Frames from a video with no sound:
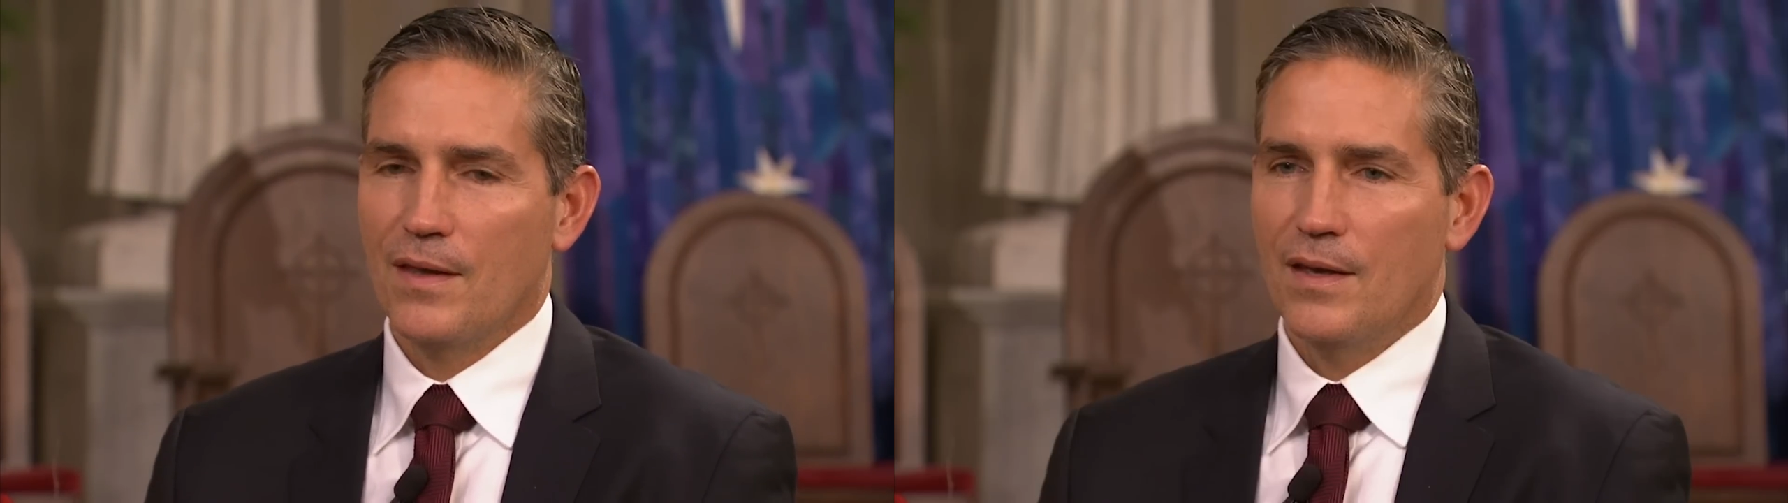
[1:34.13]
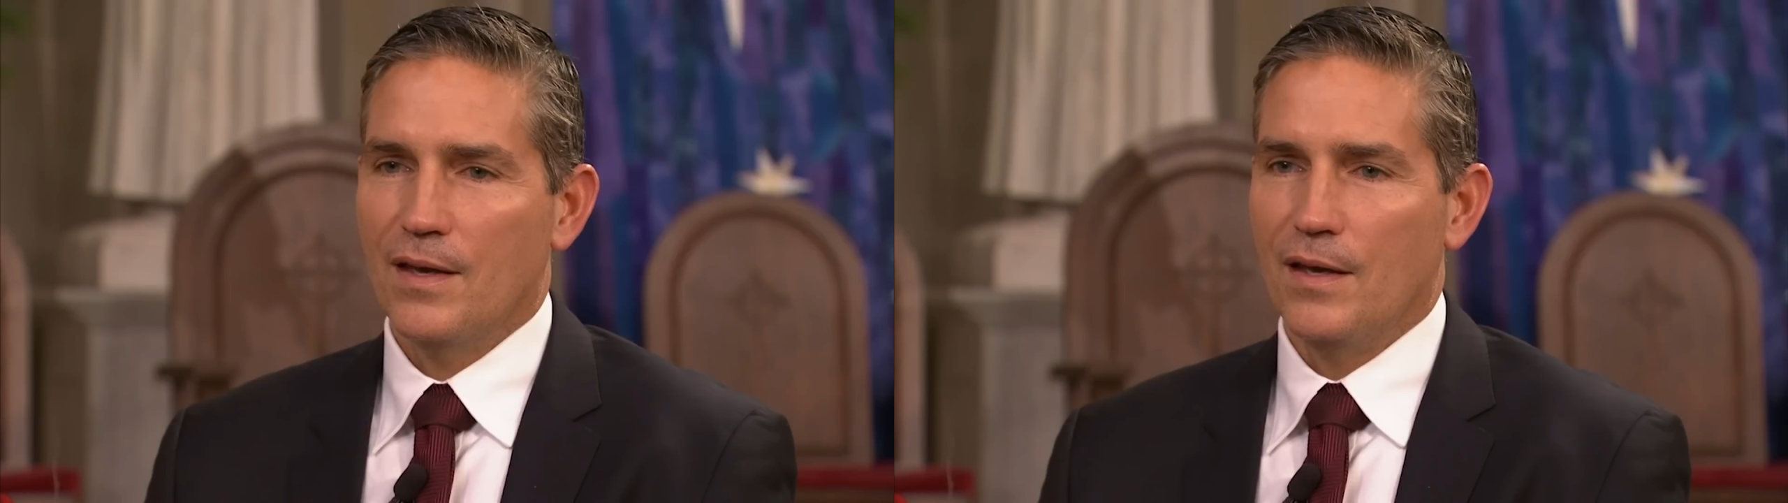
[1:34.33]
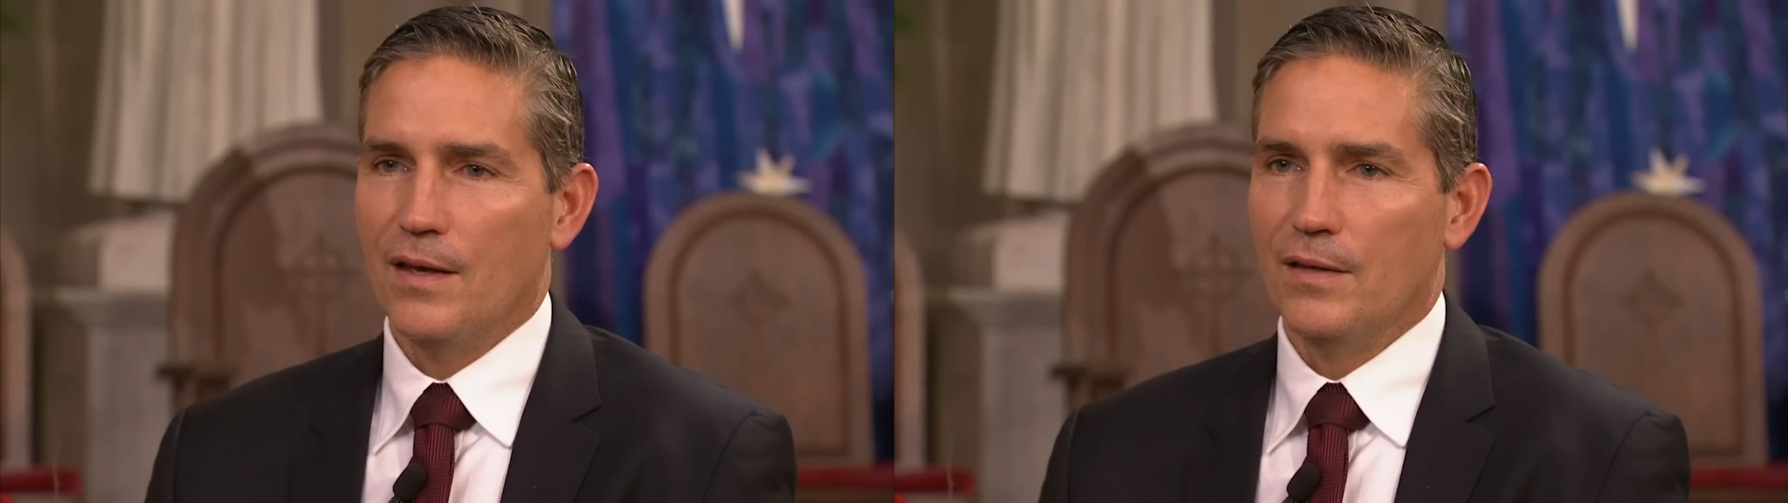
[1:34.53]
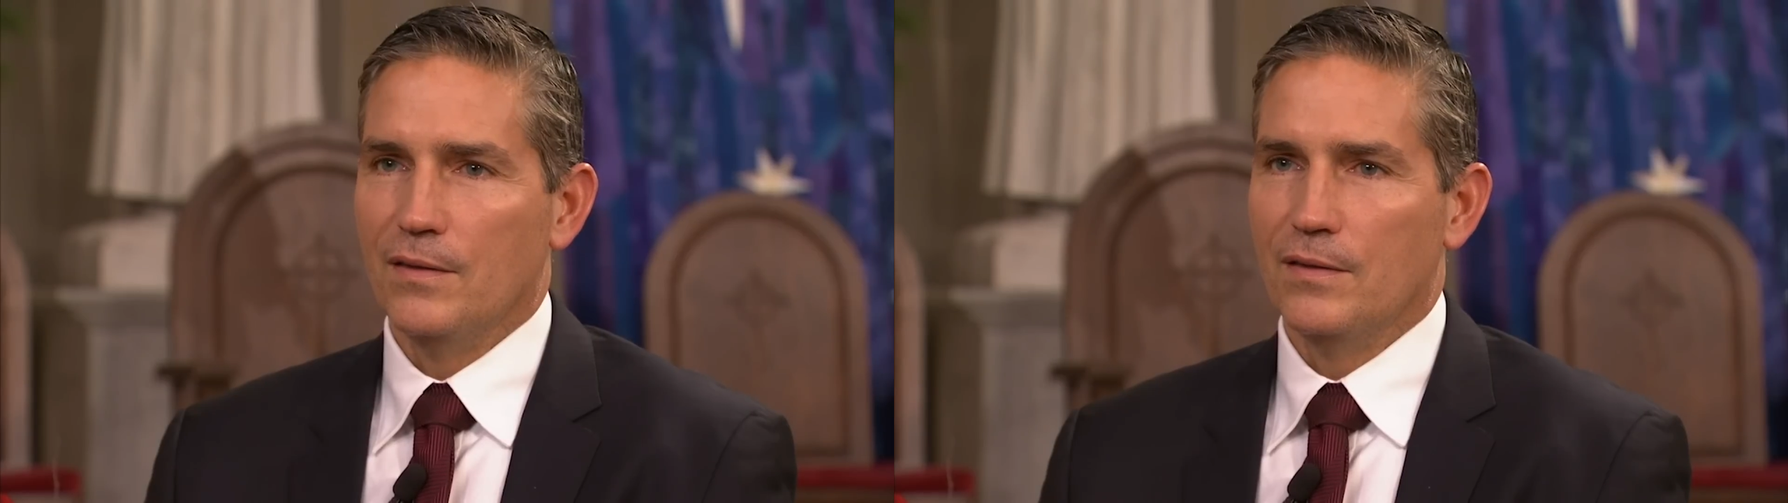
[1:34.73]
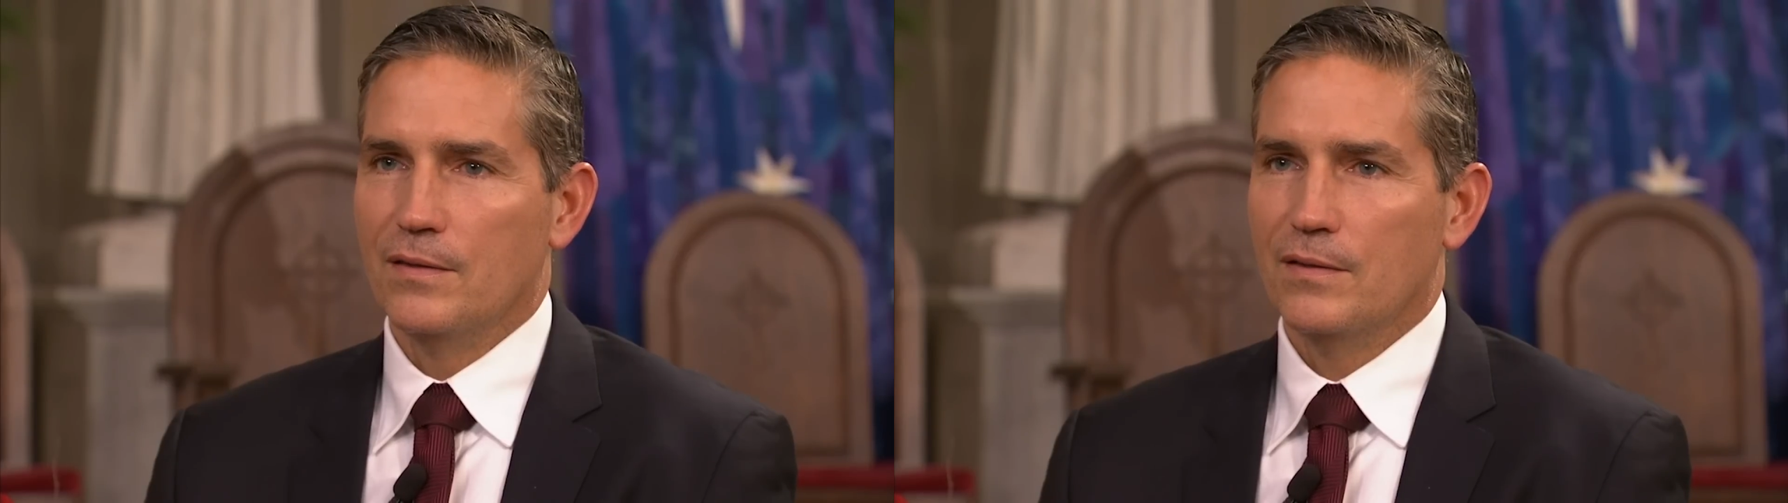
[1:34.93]
And
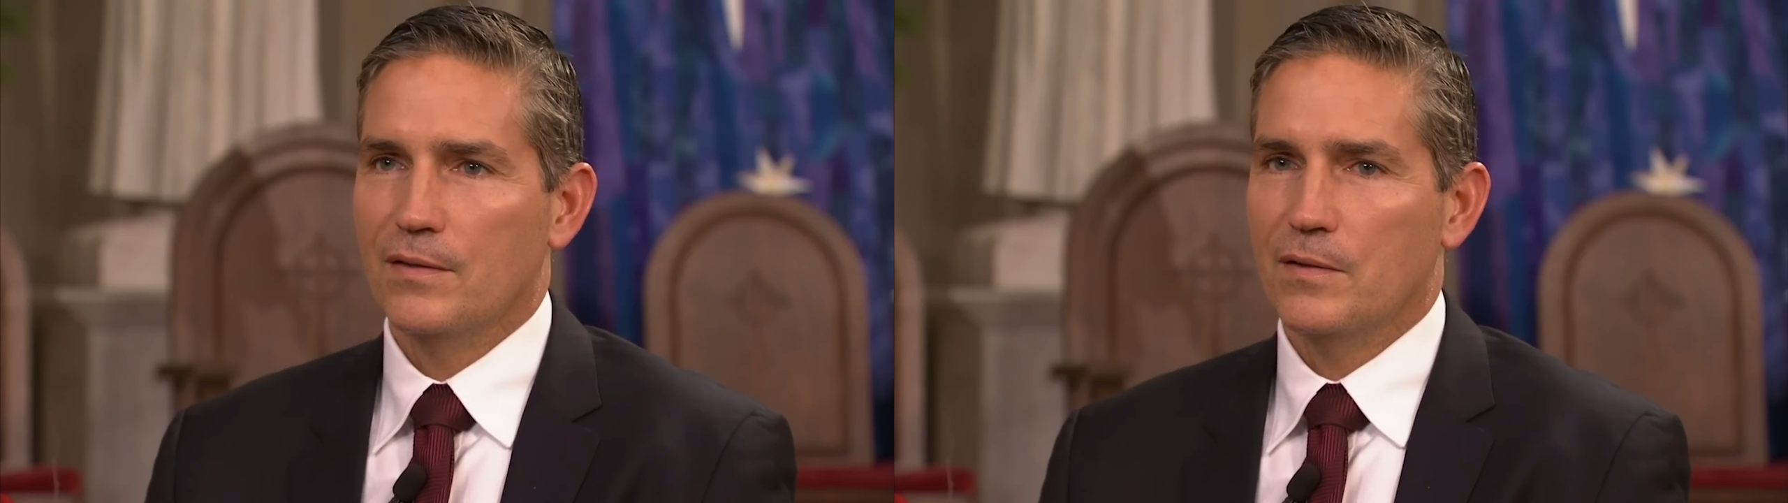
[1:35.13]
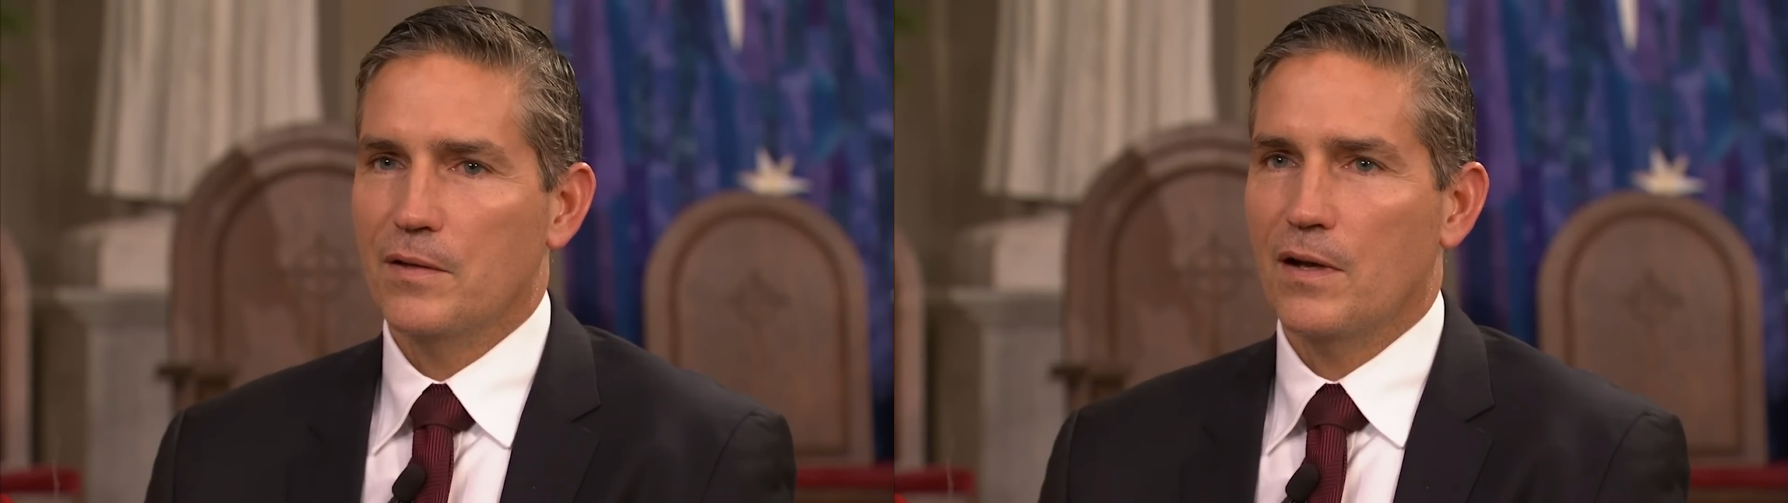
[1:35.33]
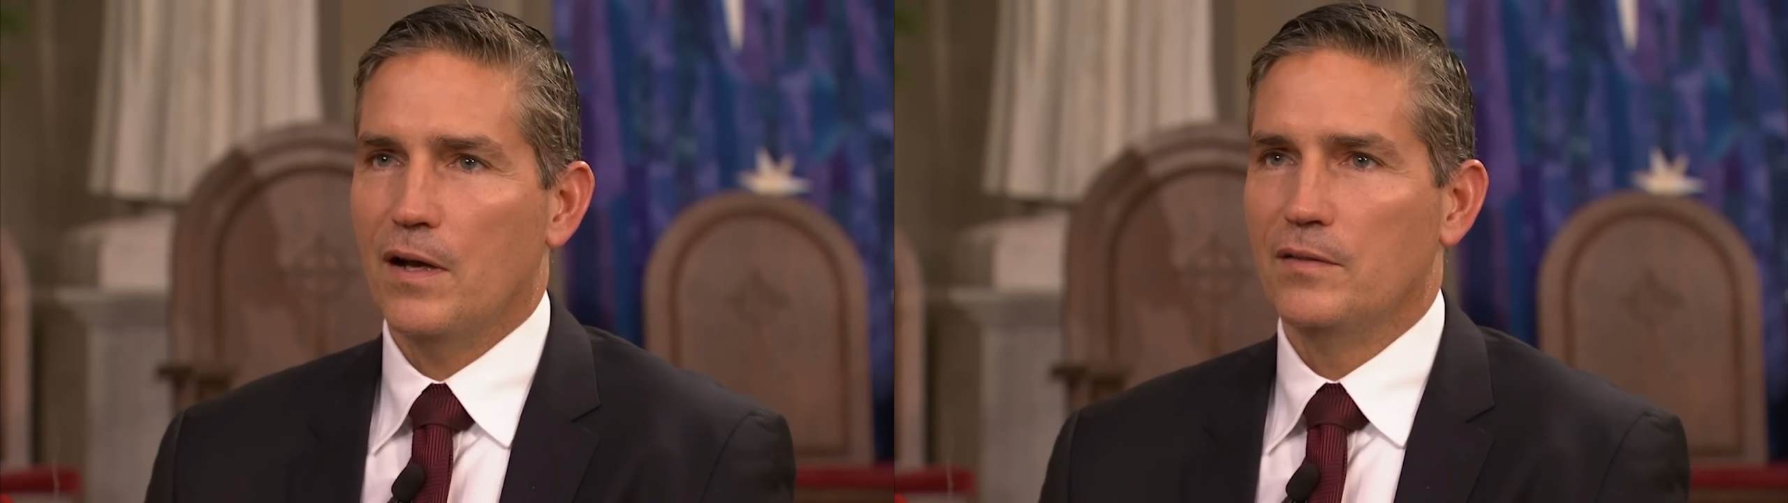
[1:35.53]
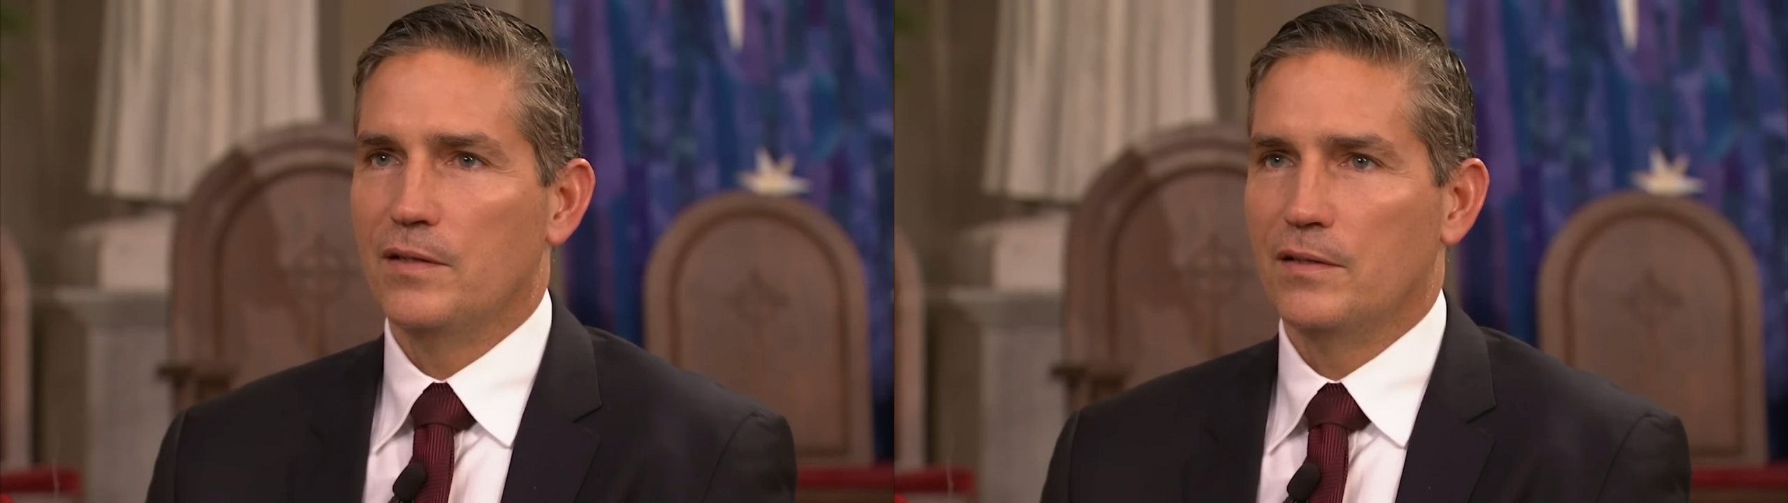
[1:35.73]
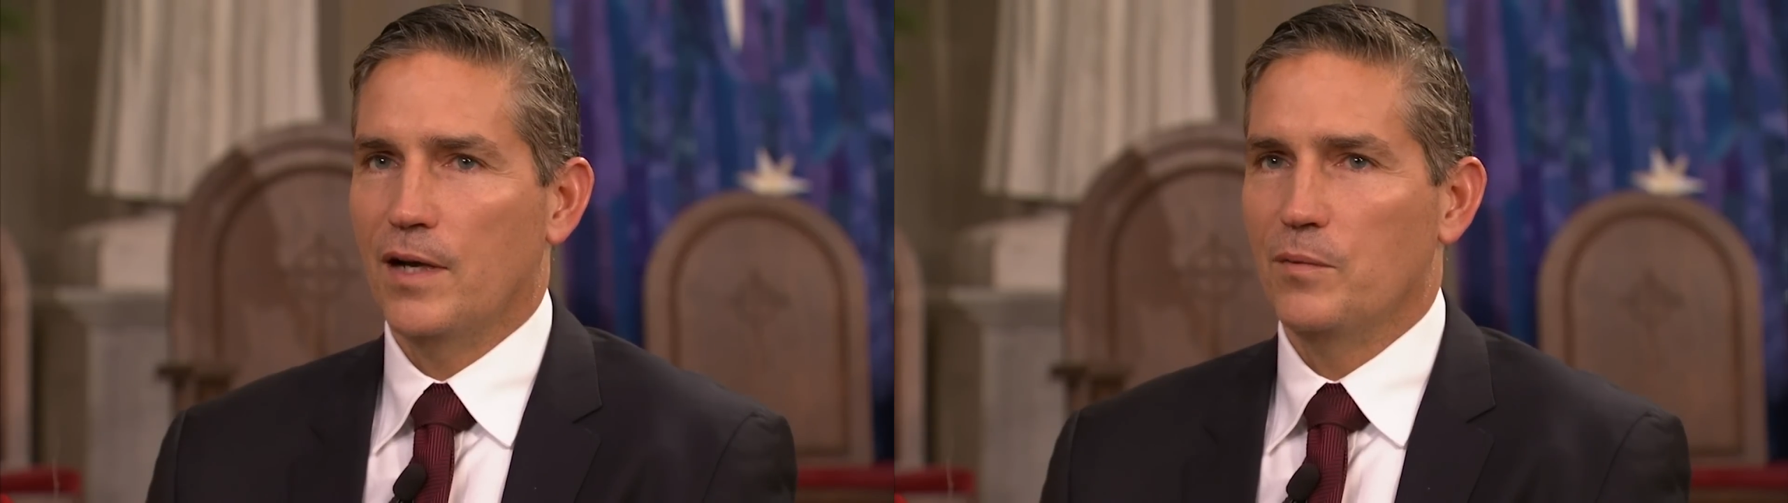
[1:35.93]
I think
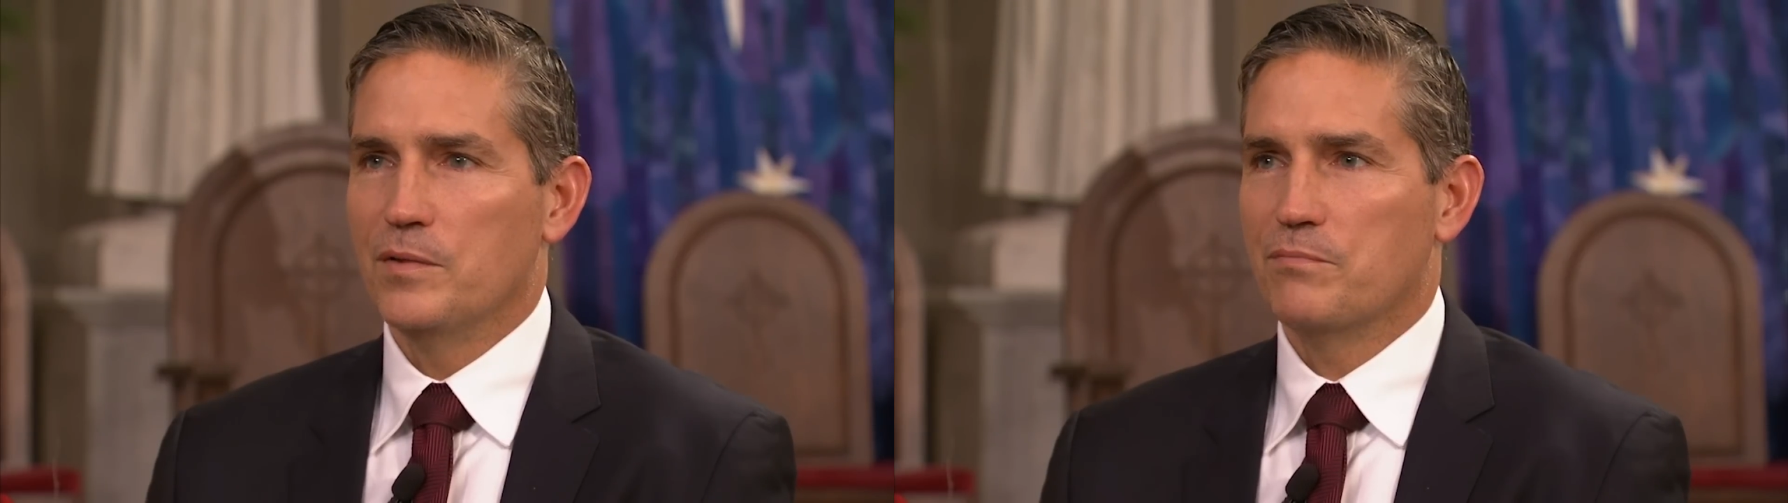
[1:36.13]
that was